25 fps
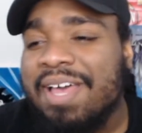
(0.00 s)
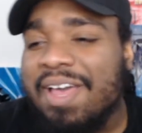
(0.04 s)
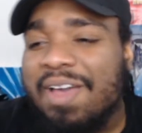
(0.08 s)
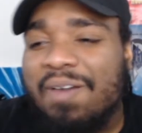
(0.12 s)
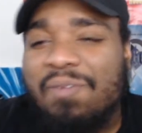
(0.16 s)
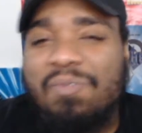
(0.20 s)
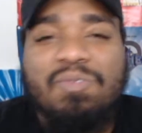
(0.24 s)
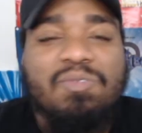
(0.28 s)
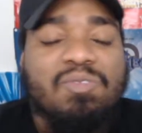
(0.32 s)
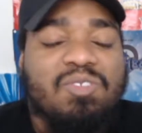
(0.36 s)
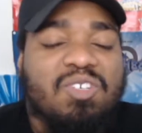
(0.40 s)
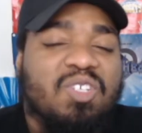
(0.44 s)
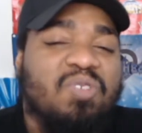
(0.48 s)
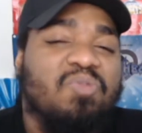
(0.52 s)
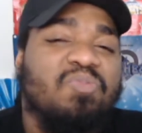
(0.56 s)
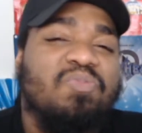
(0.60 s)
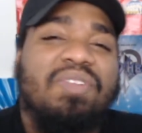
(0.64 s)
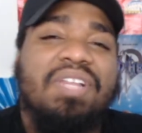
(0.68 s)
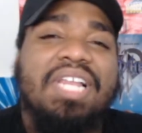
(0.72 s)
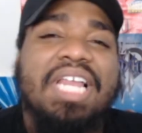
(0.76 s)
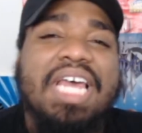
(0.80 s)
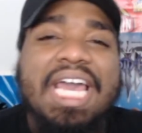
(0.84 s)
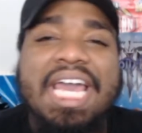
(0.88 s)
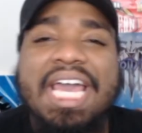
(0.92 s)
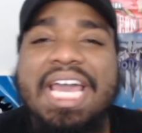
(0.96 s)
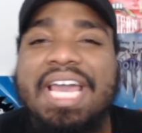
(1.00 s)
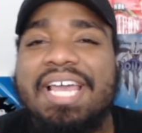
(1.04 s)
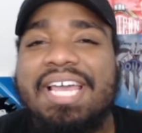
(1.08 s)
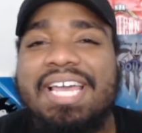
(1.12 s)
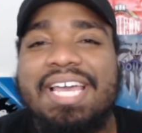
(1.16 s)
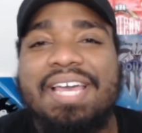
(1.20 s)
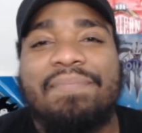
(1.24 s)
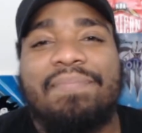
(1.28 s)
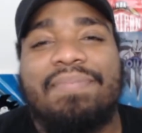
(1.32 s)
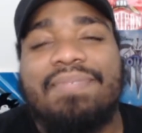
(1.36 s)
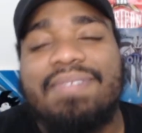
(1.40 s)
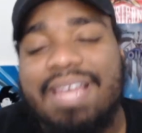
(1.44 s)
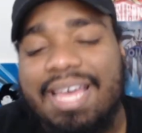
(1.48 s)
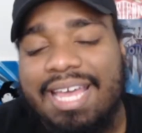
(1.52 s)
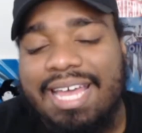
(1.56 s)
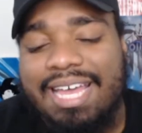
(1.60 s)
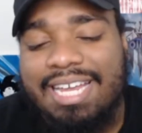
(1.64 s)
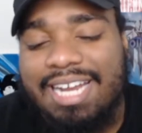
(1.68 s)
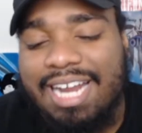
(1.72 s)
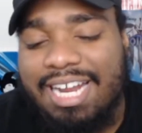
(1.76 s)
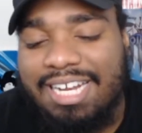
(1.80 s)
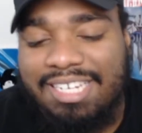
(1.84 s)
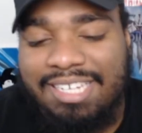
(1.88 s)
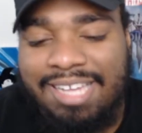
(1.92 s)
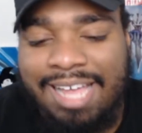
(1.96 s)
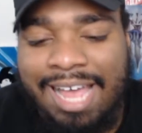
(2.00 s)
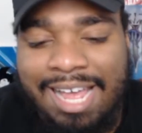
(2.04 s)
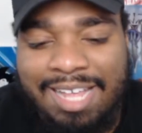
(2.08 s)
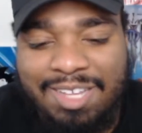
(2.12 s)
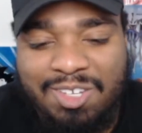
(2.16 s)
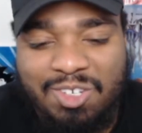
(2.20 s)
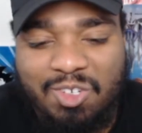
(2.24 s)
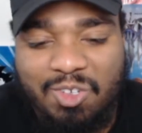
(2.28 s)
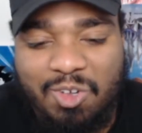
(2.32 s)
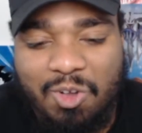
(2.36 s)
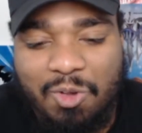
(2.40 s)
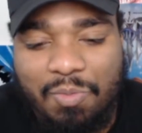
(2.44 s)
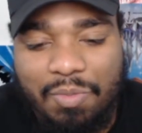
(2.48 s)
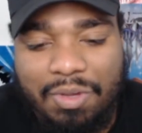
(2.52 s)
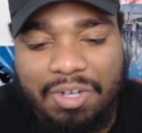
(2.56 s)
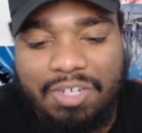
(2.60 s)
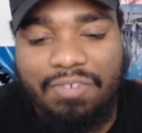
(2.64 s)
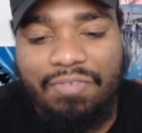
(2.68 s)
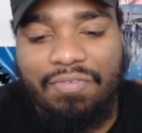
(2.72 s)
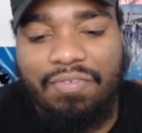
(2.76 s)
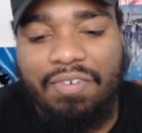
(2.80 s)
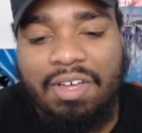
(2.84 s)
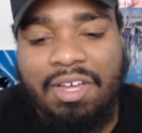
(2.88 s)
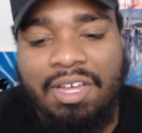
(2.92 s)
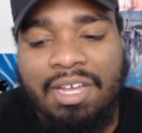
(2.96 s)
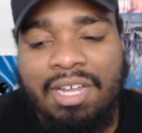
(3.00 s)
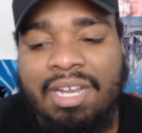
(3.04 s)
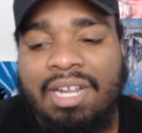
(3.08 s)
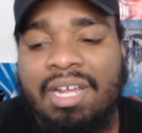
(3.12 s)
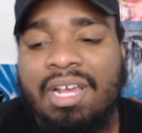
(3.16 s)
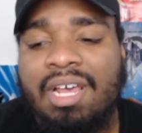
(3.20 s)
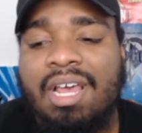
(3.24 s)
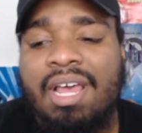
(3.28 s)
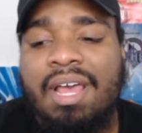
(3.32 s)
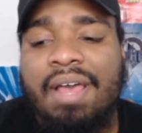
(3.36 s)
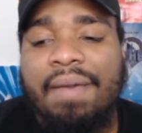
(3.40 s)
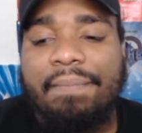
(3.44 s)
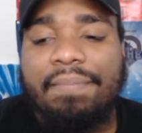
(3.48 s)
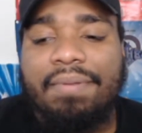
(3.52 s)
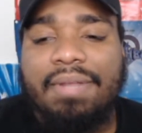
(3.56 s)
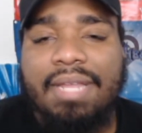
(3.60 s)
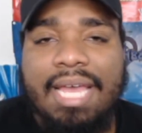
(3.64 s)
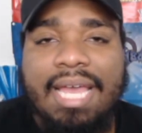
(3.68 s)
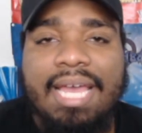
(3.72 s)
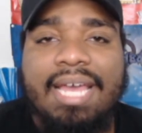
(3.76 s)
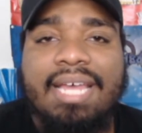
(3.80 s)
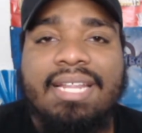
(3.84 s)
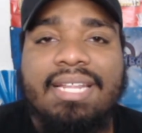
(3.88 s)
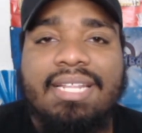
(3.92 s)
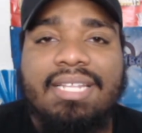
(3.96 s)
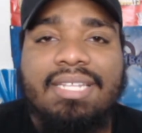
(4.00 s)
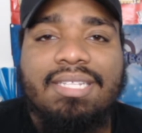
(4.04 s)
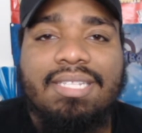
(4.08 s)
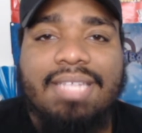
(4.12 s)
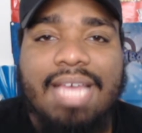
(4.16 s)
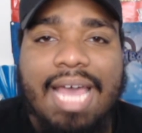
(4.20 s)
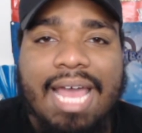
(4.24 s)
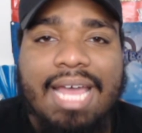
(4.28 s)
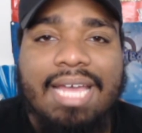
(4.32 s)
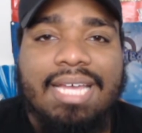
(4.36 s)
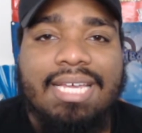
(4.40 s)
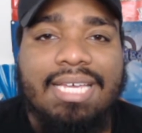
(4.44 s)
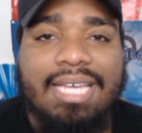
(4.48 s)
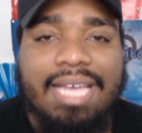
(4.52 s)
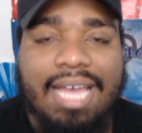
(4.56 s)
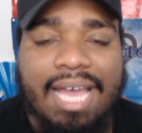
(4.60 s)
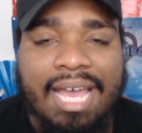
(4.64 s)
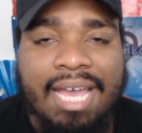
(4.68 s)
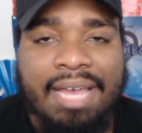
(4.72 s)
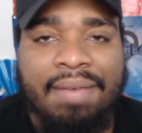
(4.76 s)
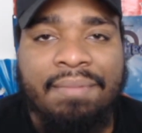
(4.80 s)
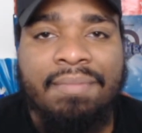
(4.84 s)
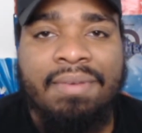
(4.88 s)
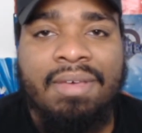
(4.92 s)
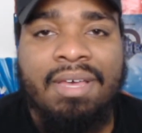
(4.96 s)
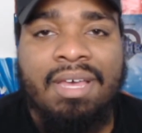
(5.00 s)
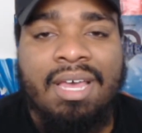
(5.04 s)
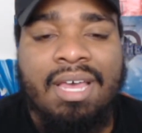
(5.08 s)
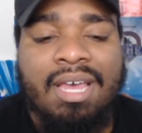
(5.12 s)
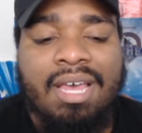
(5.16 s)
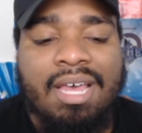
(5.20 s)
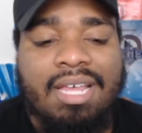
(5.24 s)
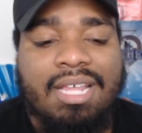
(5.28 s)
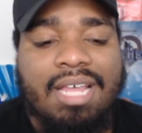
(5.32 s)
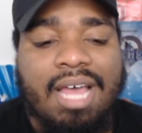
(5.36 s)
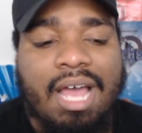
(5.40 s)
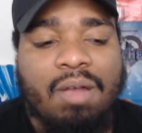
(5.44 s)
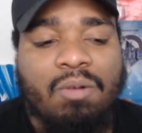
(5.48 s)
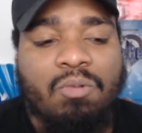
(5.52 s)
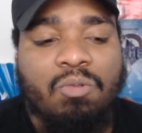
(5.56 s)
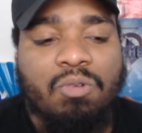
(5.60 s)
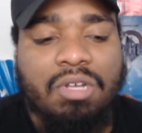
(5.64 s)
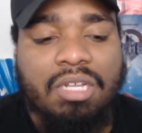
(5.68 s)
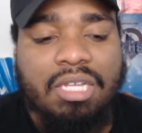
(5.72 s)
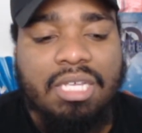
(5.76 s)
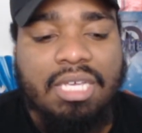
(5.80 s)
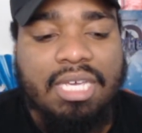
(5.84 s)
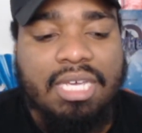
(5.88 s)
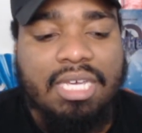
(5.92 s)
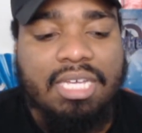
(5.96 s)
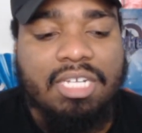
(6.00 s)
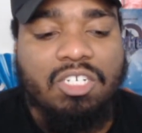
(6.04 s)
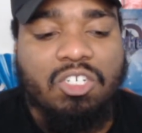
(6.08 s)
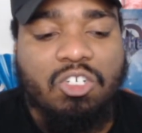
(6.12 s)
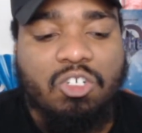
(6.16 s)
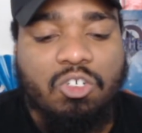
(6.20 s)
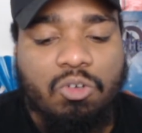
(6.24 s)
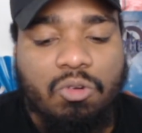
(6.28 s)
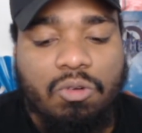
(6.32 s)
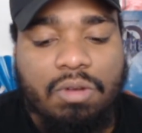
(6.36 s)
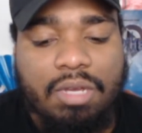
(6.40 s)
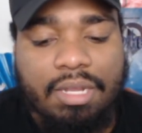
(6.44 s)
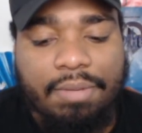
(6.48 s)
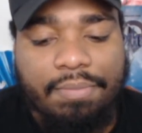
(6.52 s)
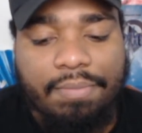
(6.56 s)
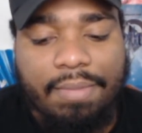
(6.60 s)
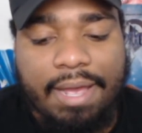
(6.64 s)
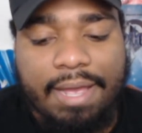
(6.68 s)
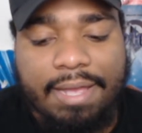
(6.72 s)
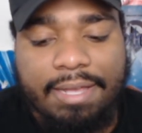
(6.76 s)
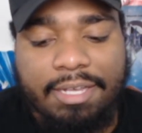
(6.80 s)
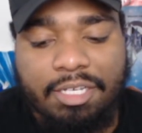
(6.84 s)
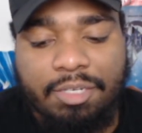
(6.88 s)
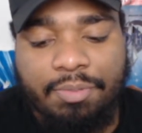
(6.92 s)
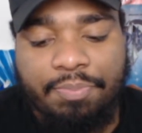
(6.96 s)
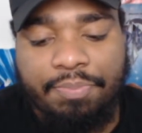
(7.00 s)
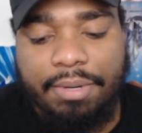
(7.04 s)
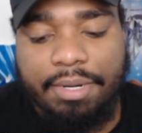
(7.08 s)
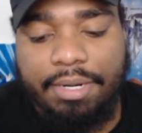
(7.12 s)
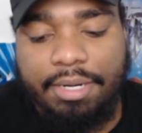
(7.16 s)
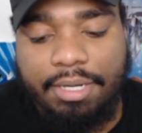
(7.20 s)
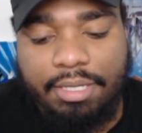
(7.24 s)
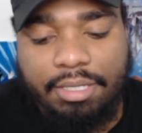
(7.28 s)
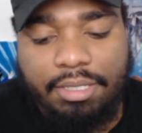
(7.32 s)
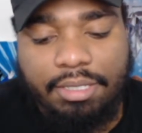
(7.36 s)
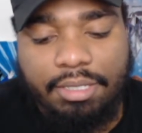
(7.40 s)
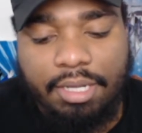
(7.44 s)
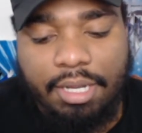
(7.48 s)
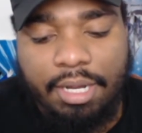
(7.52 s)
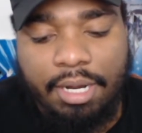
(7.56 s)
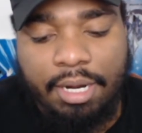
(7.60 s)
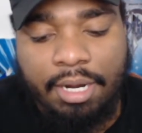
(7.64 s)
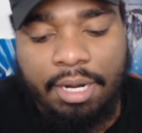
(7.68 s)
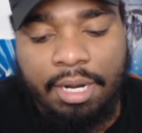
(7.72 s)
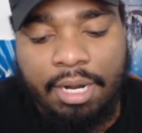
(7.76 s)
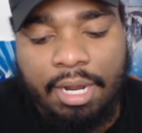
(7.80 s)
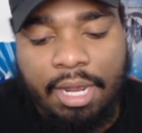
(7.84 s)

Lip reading: We would just play, and I just had so much fun playing that game that I really enjoyed my experience there.